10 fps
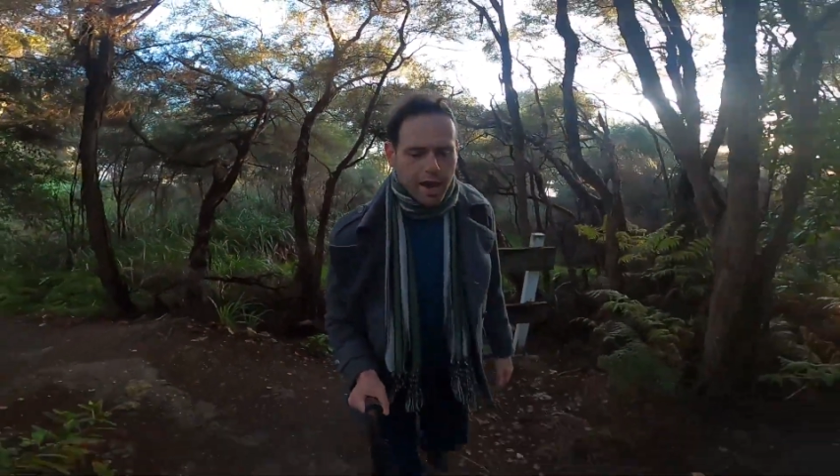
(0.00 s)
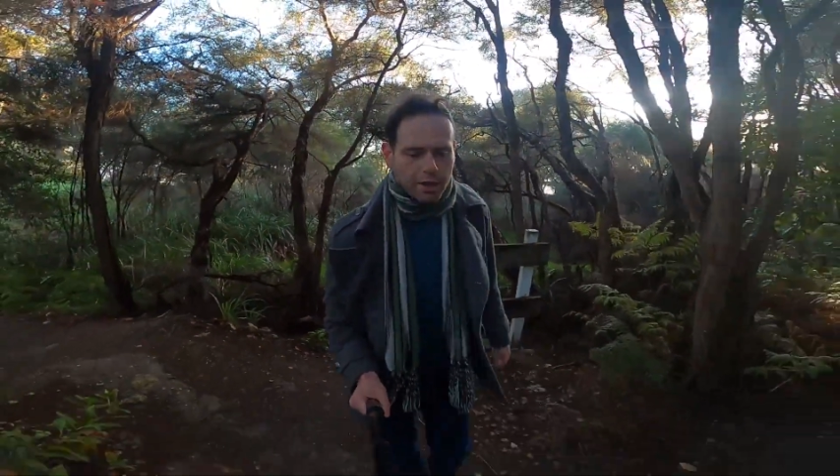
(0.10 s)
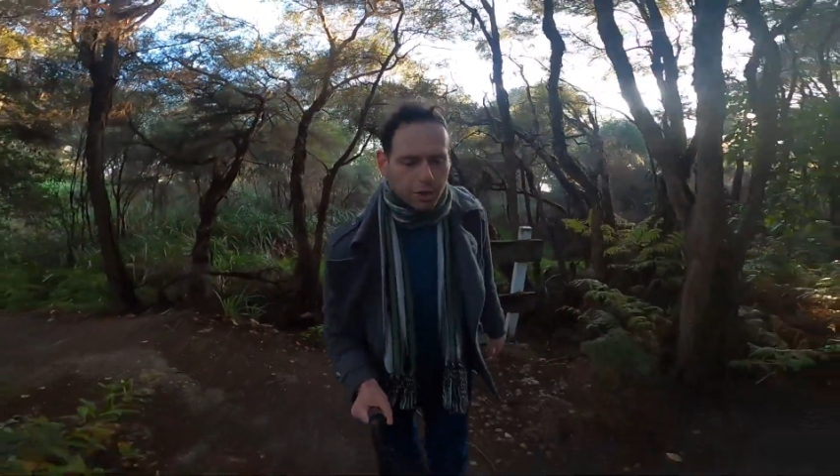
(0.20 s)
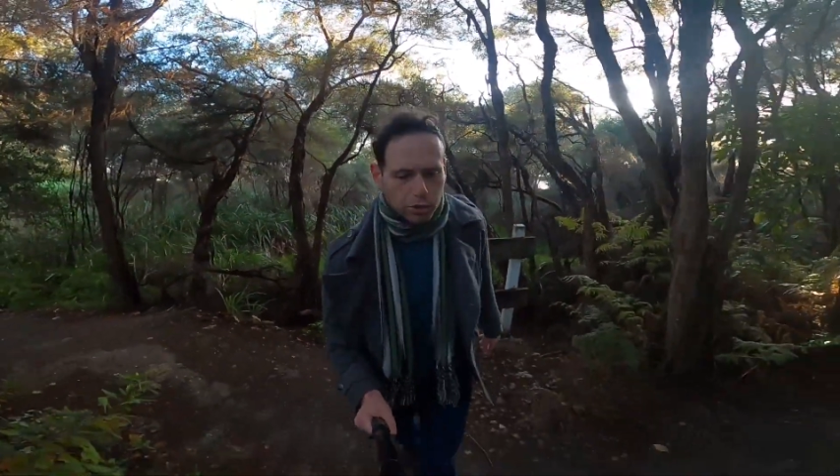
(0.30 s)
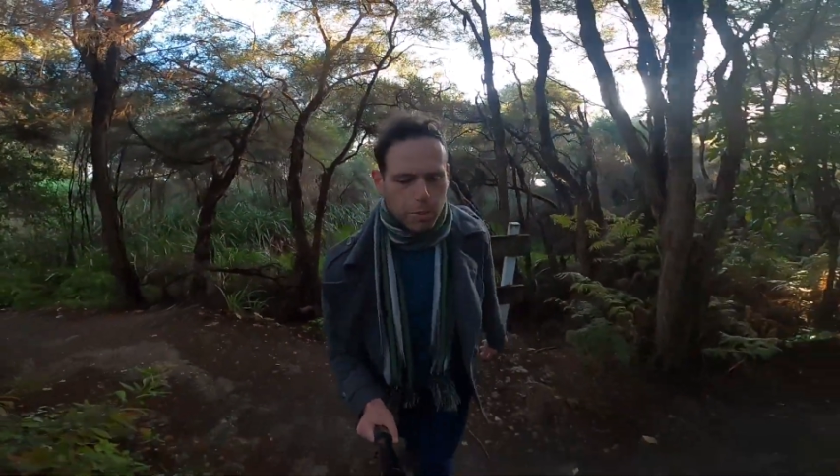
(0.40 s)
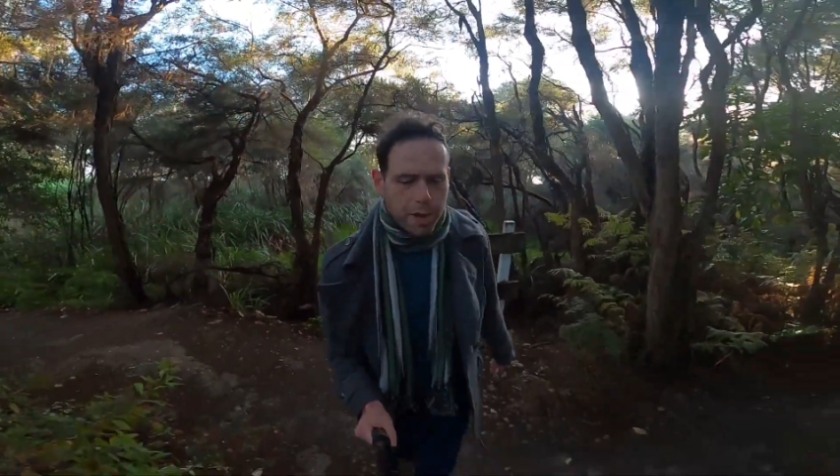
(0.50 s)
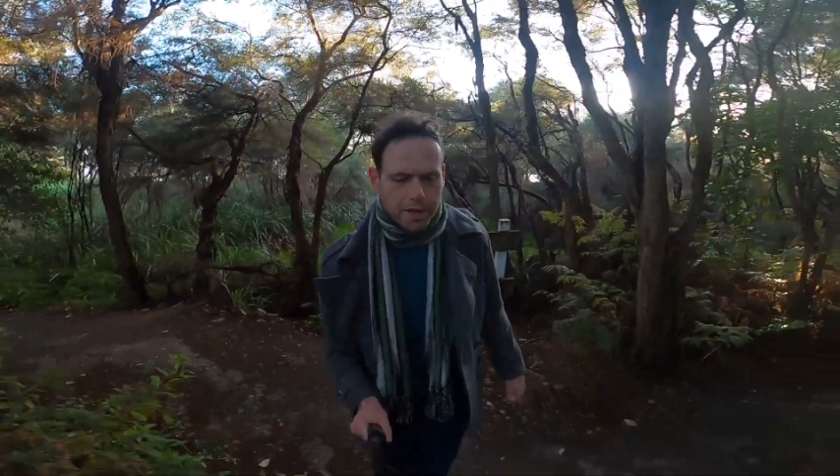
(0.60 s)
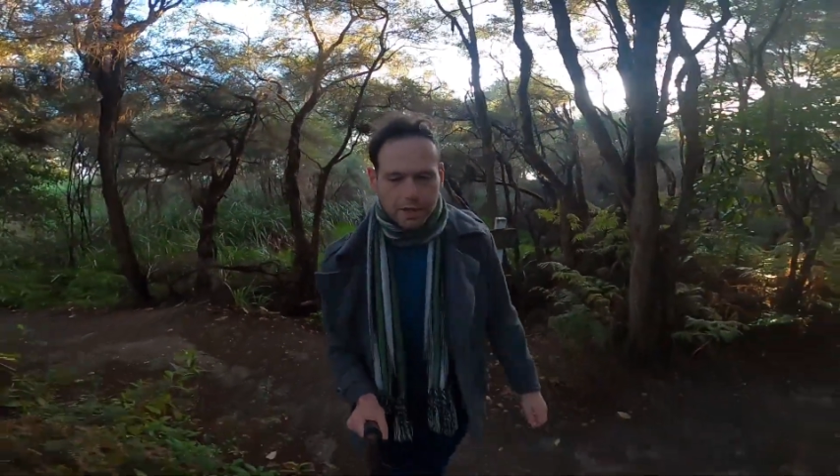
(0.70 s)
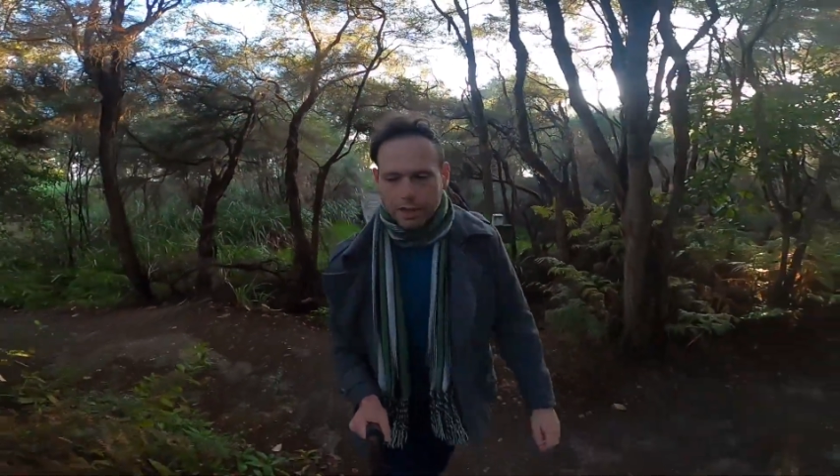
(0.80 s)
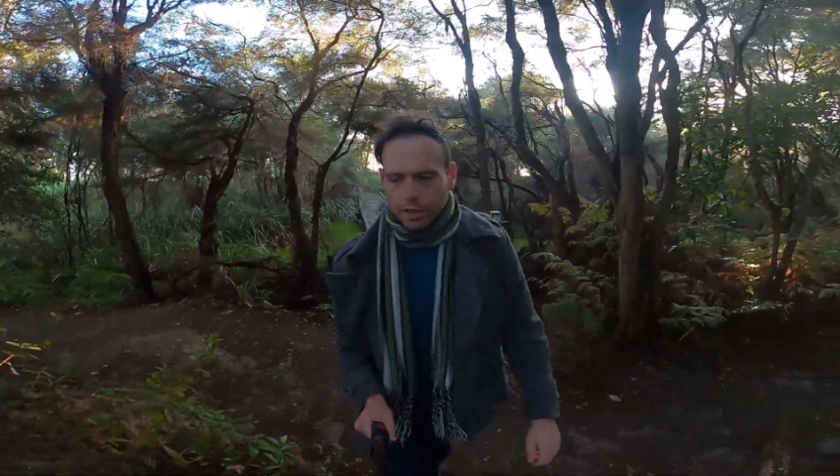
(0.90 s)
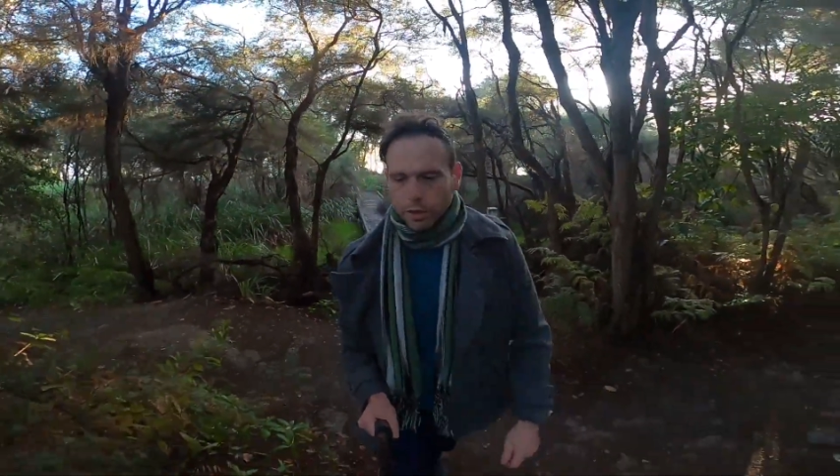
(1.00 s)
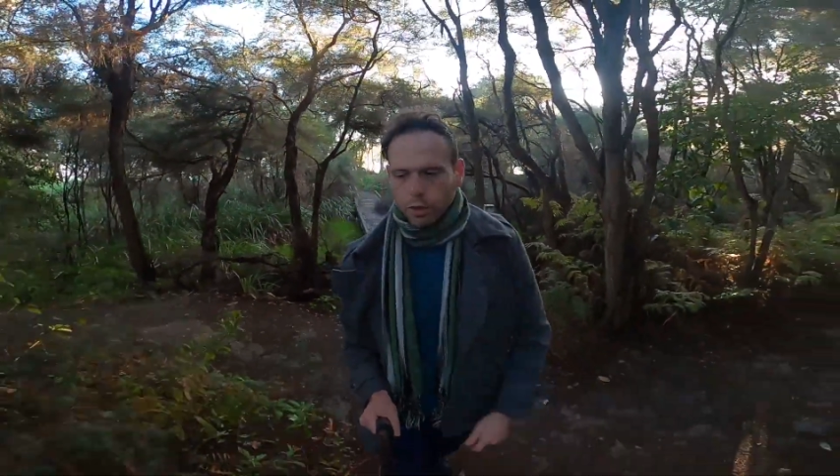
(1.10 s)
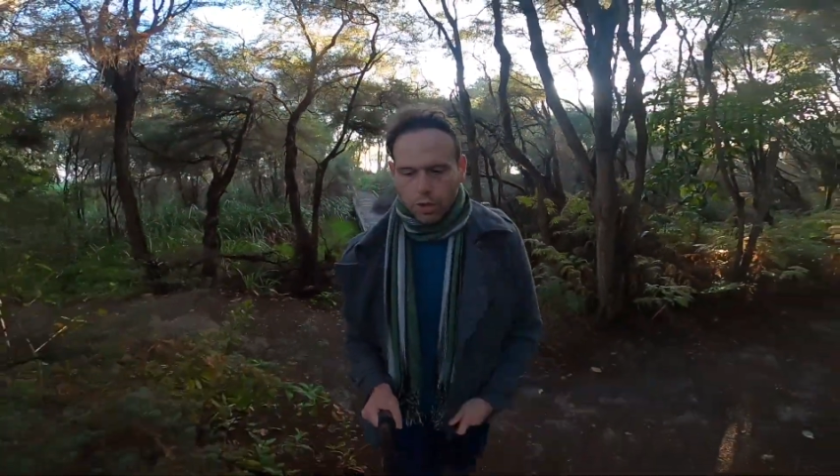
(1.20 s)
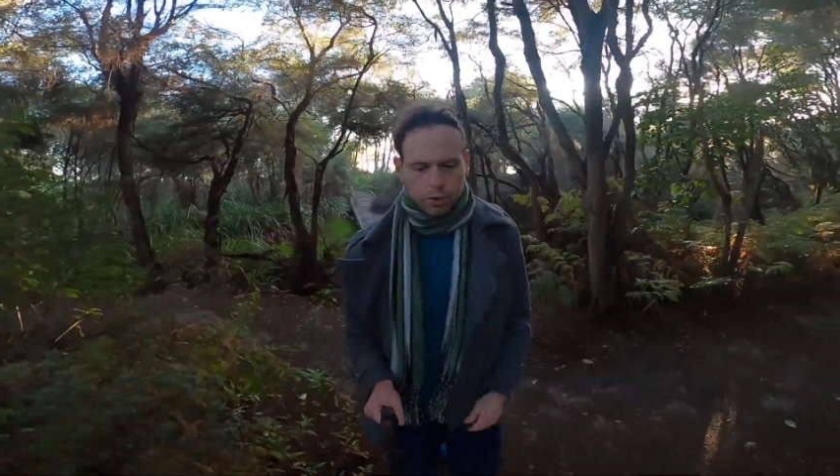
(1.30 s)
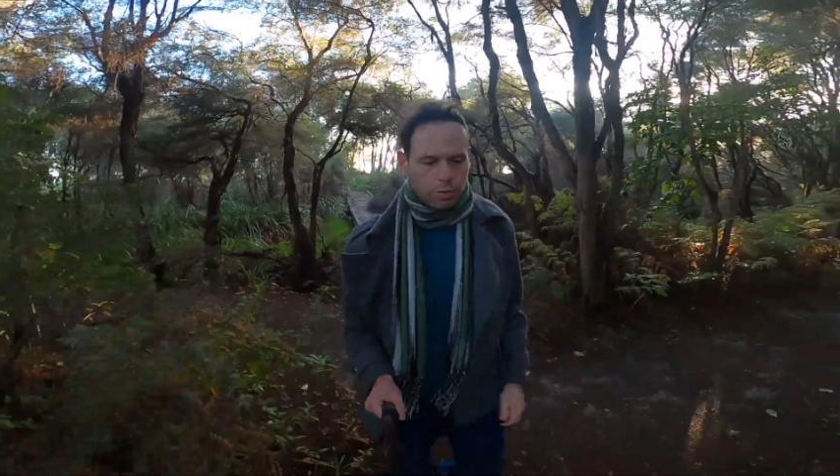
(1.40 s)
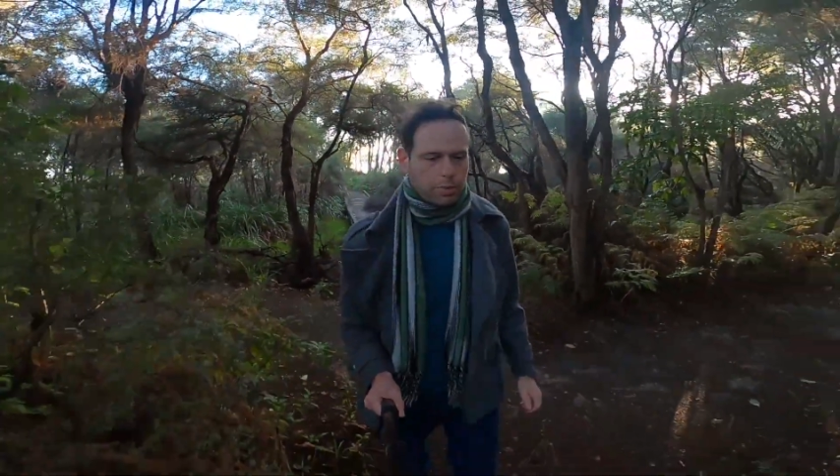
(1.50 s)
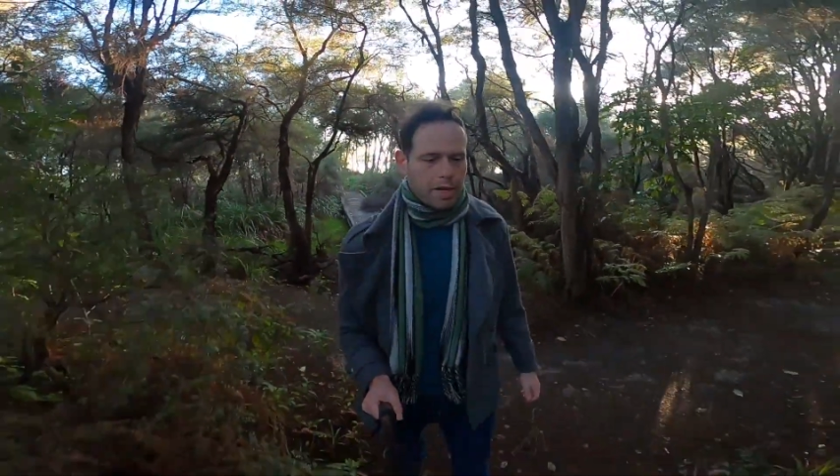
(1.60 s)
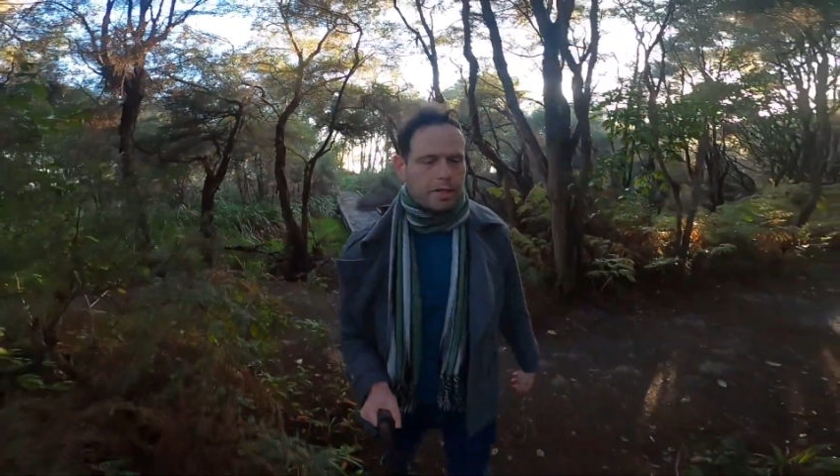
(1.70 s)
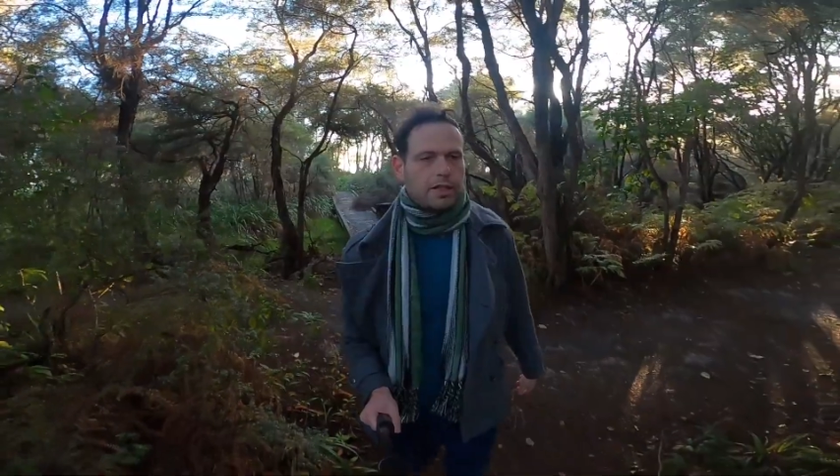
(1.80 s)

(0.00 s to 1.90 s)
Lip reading: and automatically you go into a place